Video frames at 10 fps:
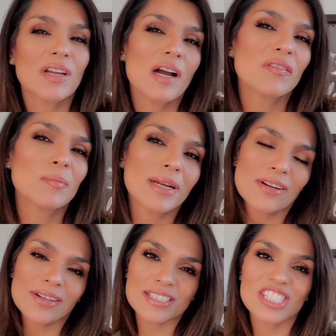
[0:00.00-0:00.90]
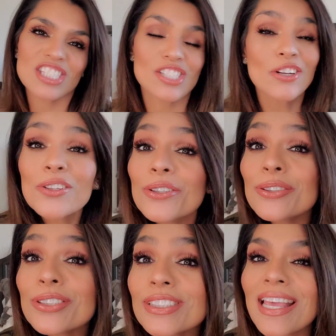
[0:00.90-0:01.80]
cover my dark
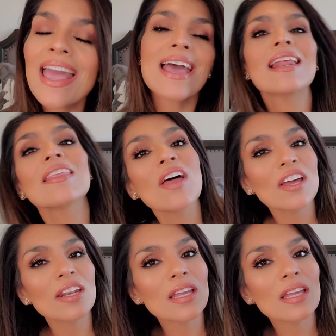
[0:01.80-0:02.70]
circles. And I thought,